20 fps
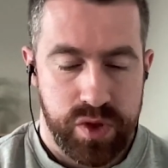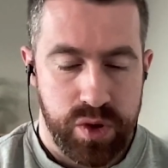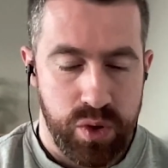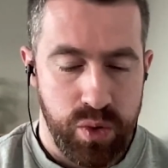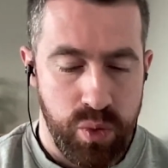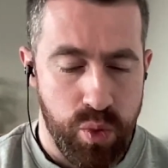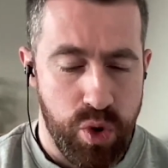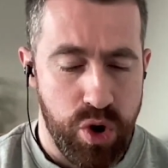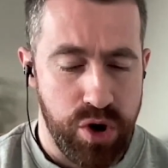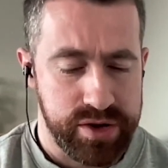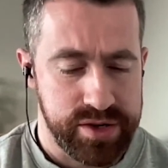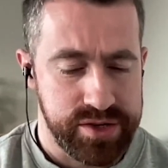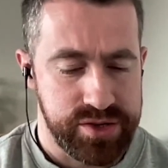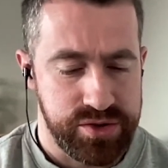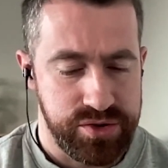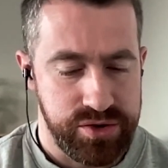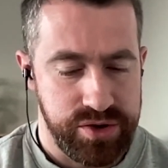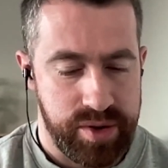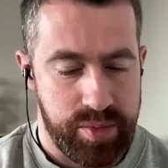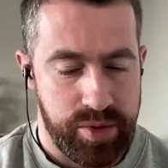walk us
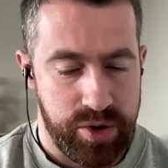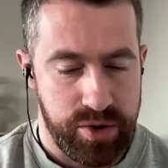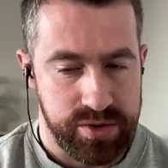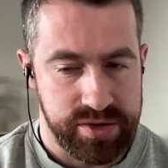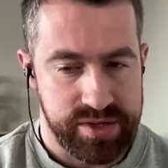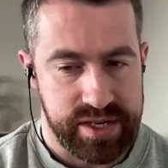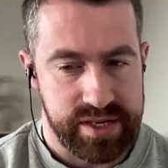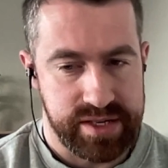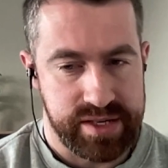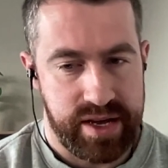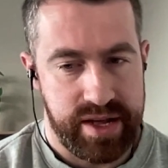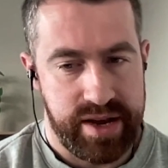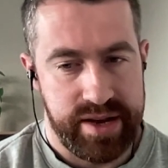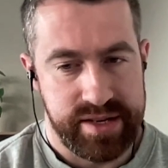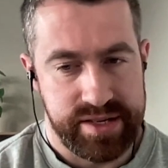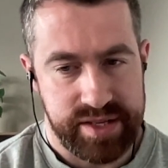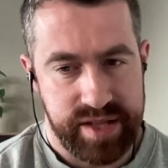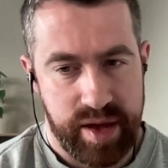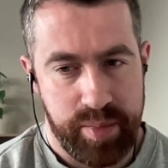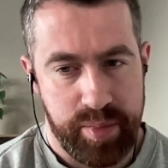through a process, kind of
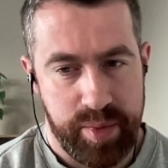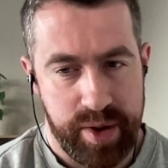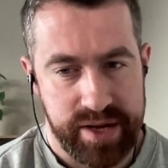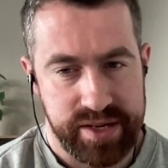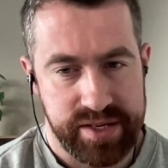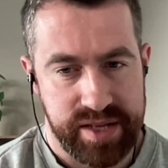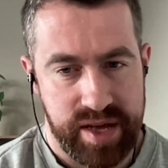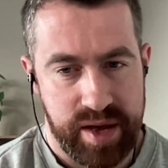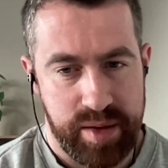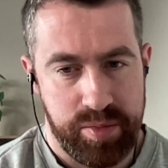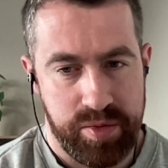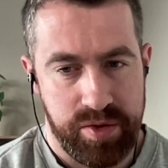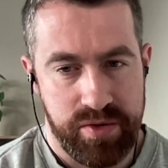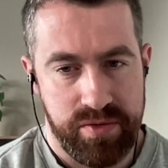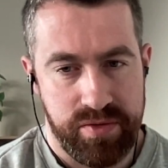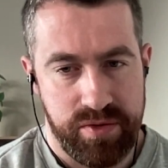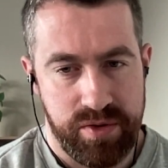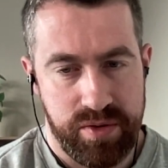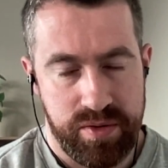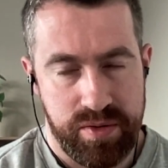step by step,
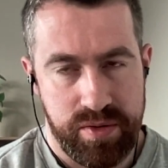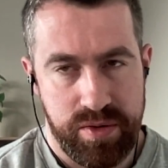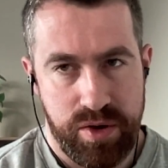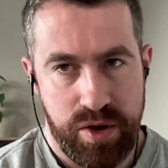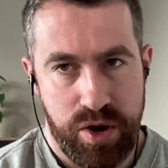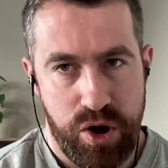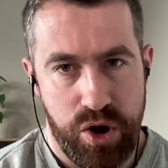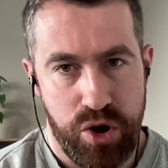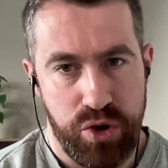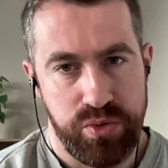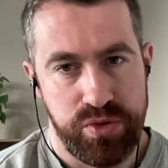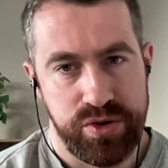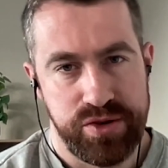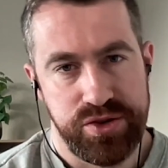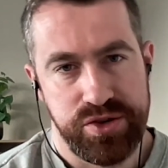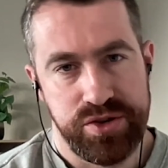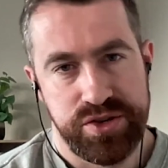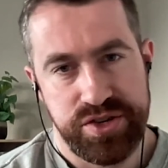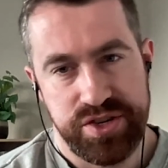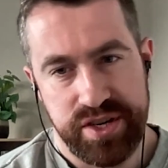of how would you
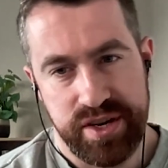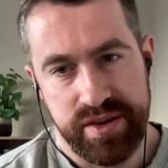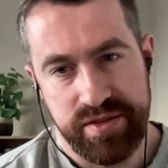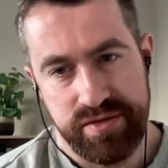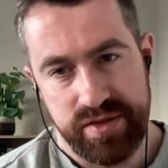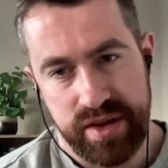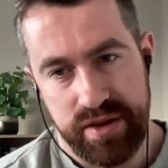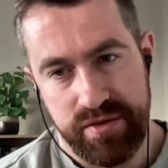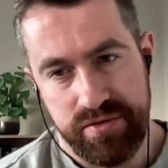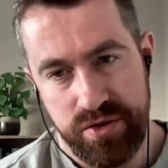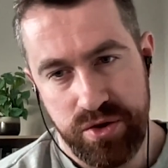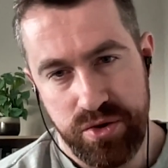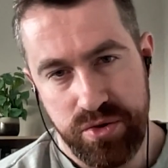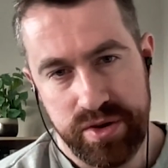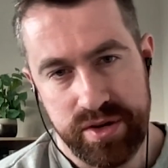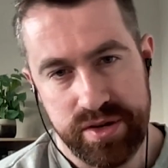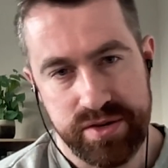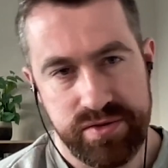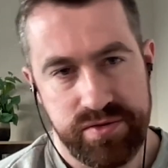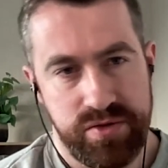shift that
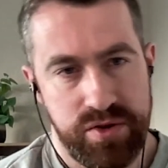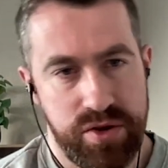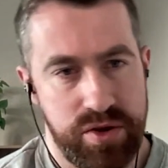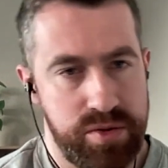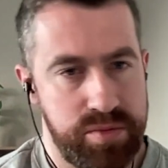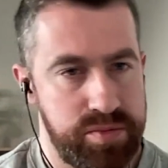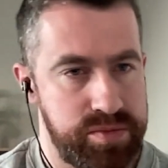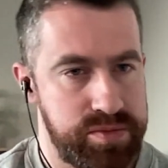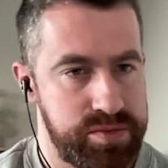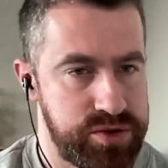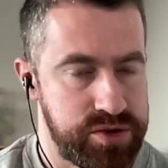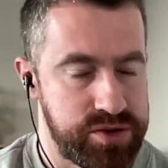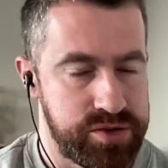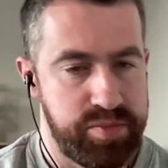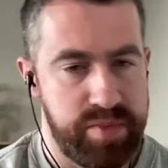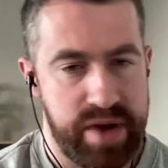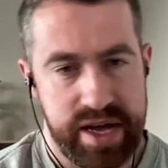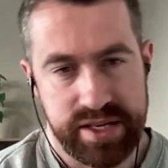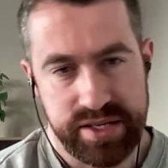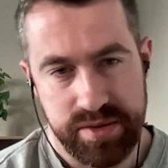focus from just
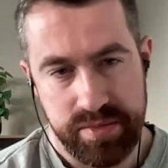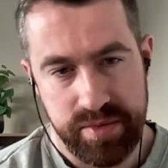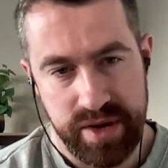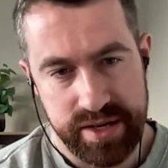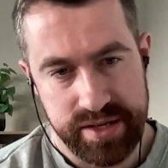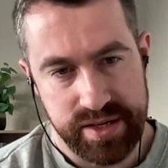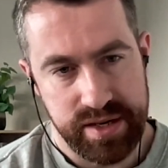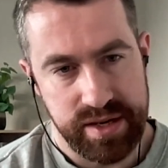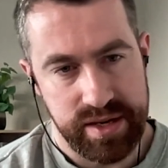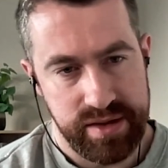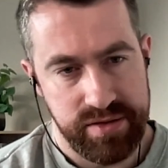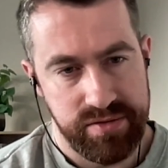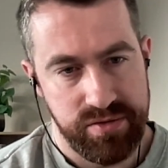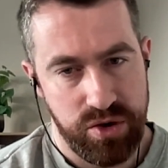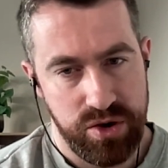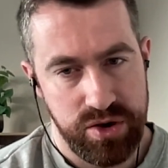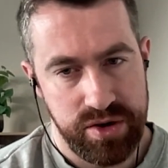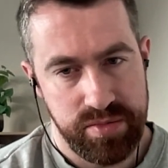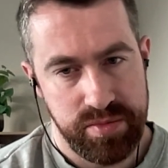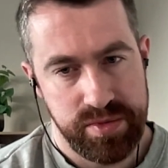maximizing lead
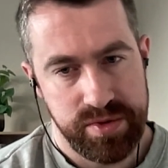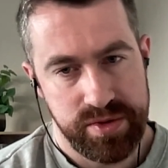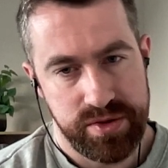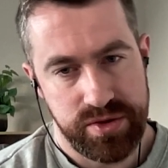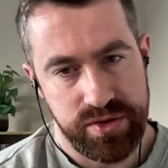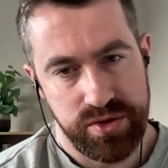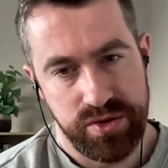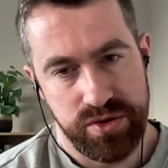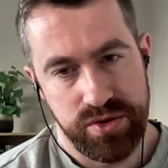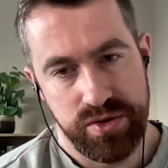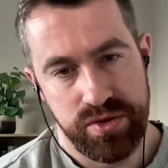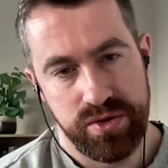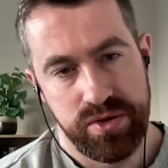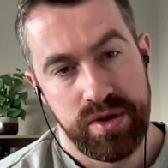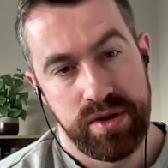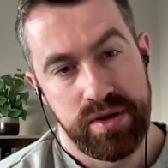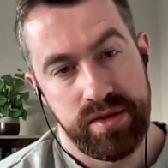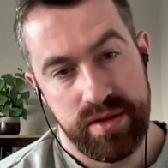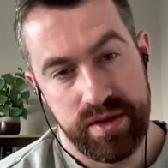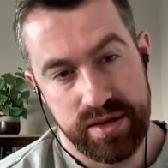volume to
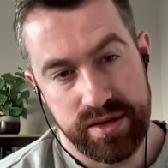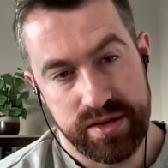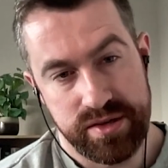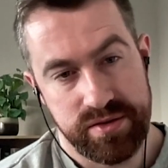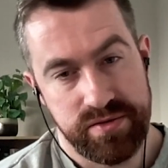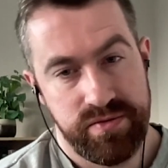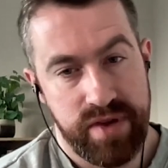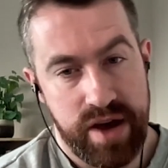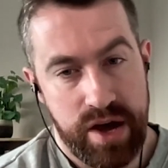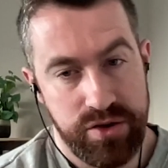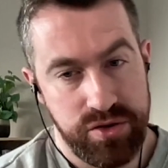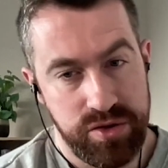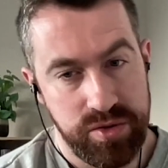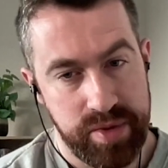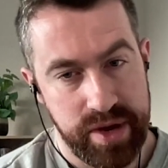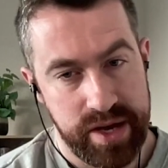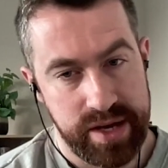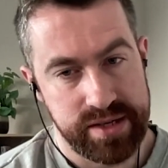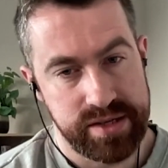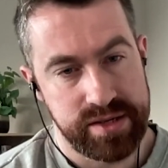this
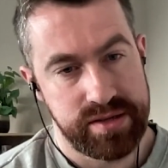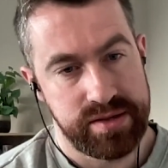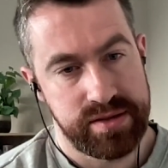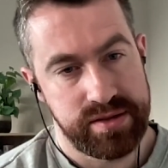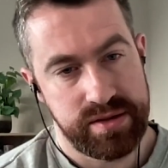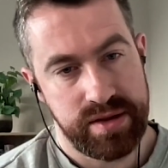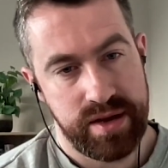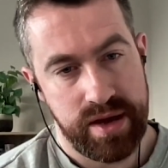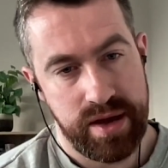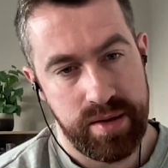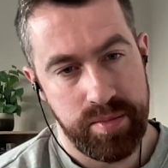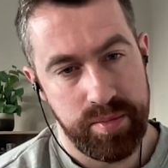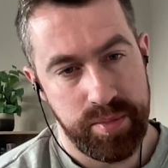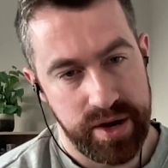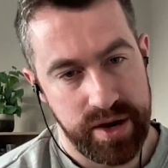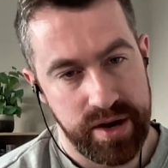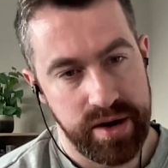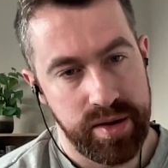value-based bidding